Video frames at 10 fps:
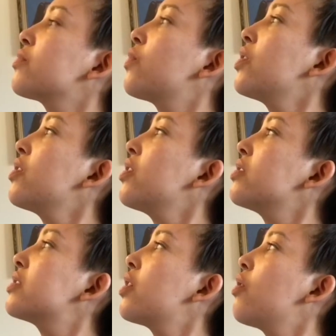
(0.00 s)
Cuando
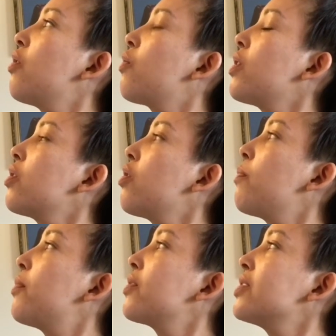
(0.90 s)

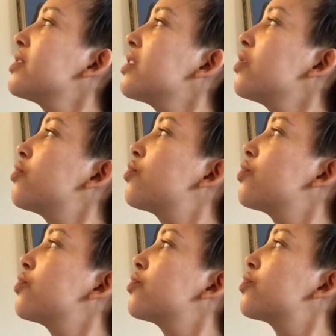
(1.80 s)
lo pones en
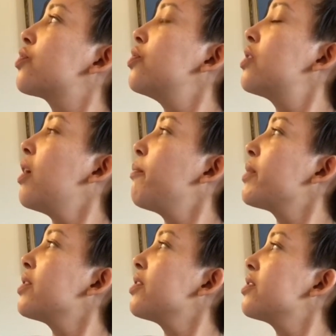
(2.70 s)
tus
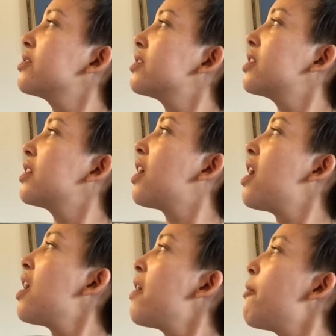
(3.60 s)
cucumbers y
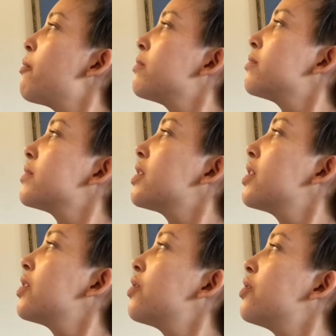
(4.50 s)
the
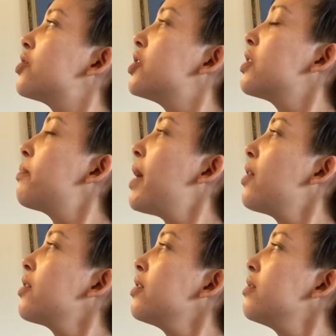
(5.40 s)
little chili
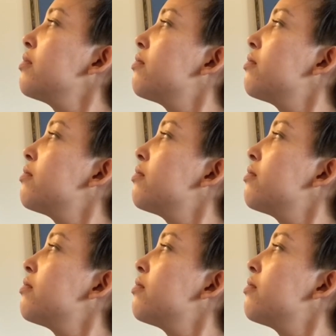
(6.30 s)
powder.